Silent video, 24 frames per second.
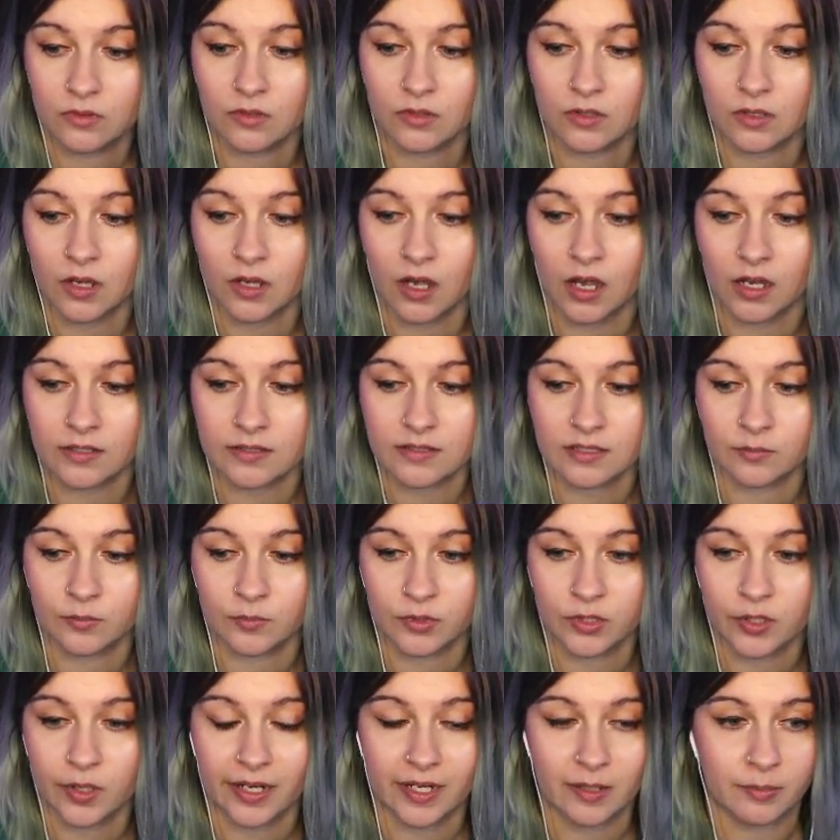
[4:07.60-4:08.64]
Awesome. We'll
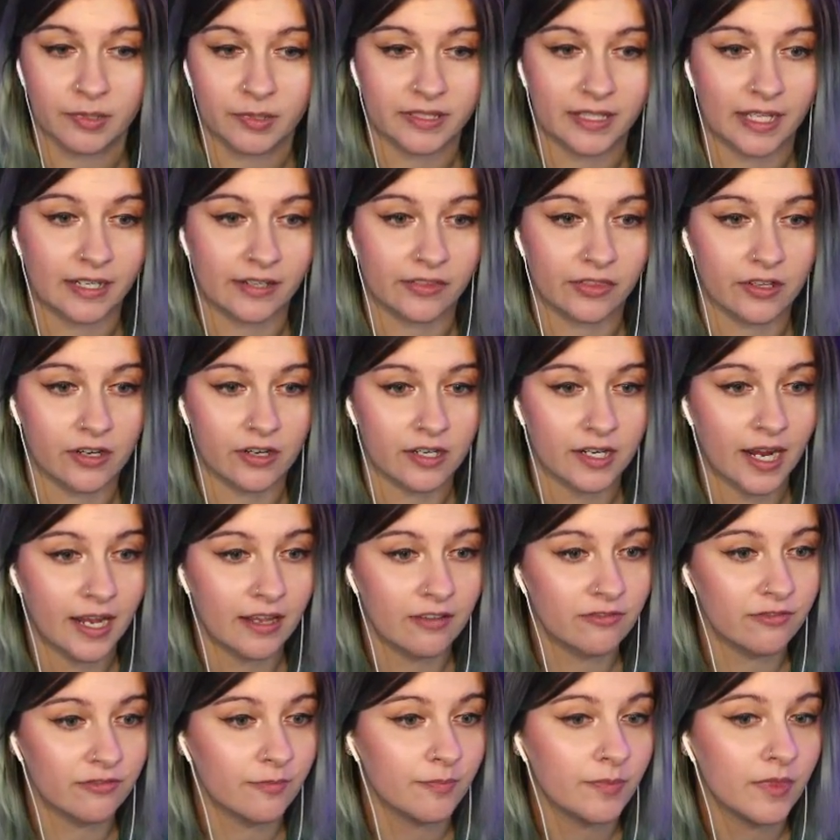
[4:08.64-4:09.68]
go ahead and put that in the archive.
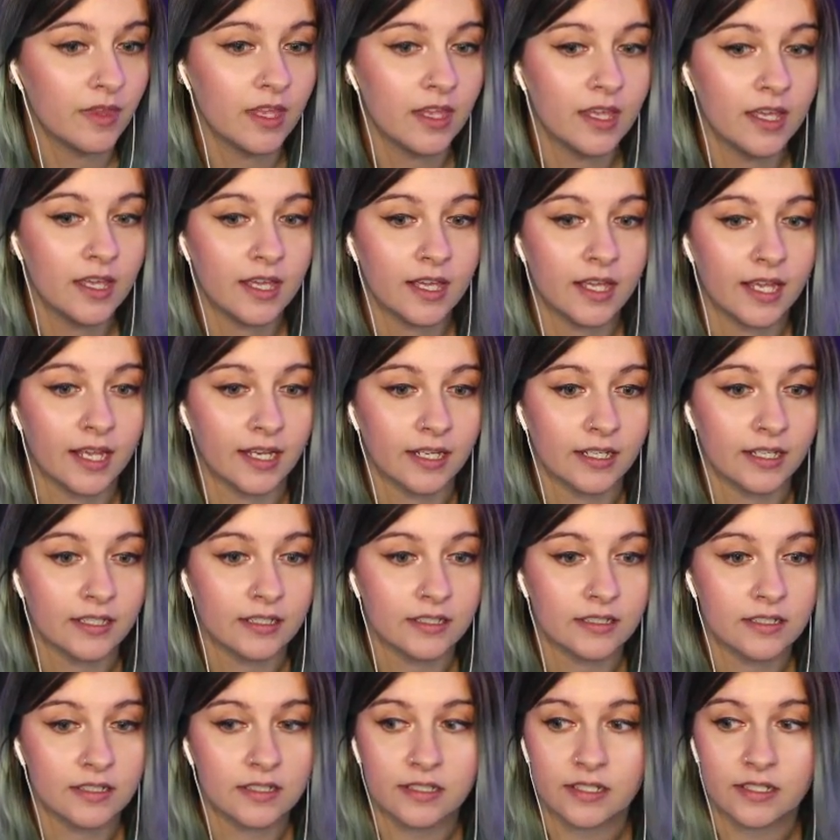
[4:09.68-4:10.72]

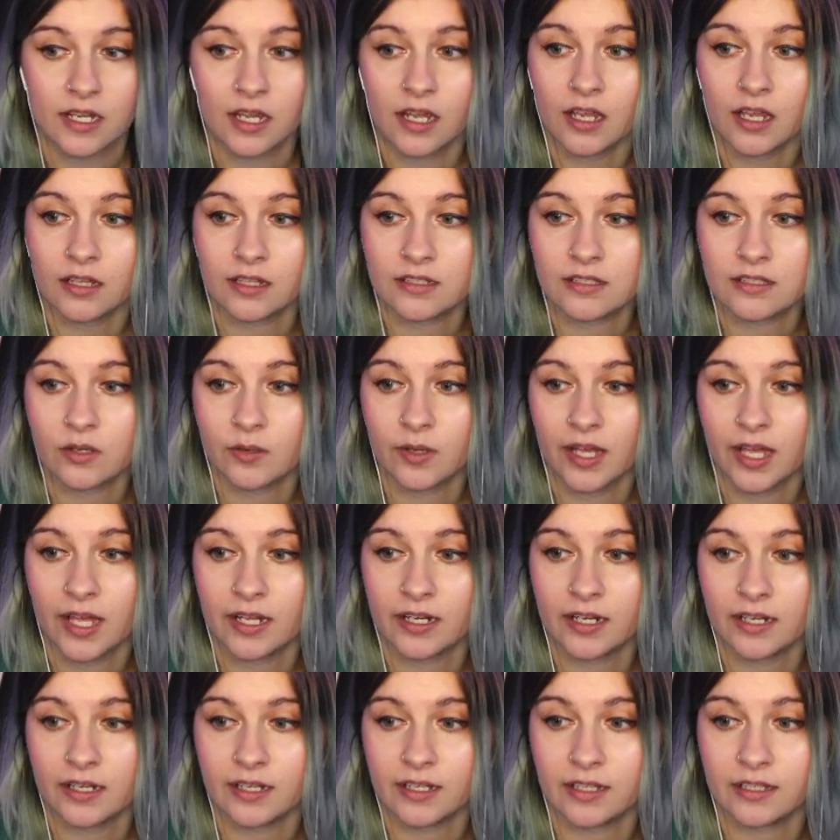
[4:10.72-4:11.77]
And let's go ahead
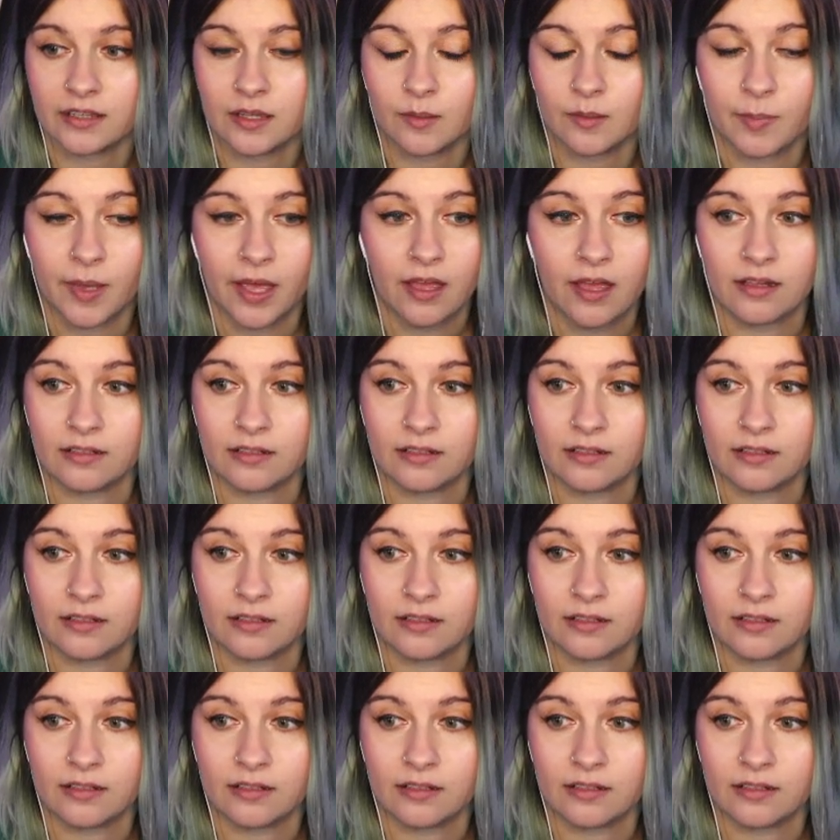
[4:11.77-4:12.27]
and hit the bell.